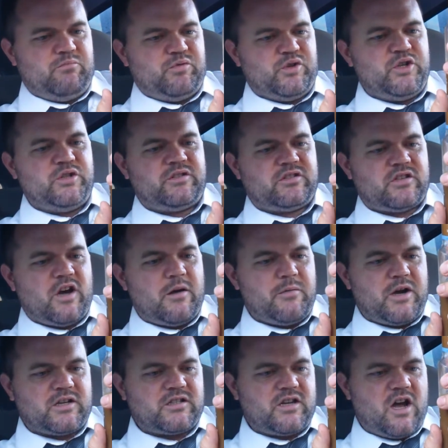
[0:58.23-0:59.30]
Brewed
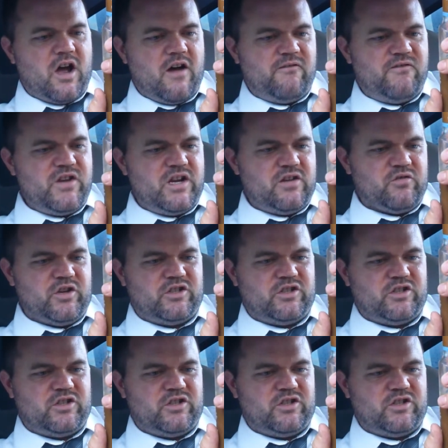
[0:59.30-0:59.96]
Starbucks coffee,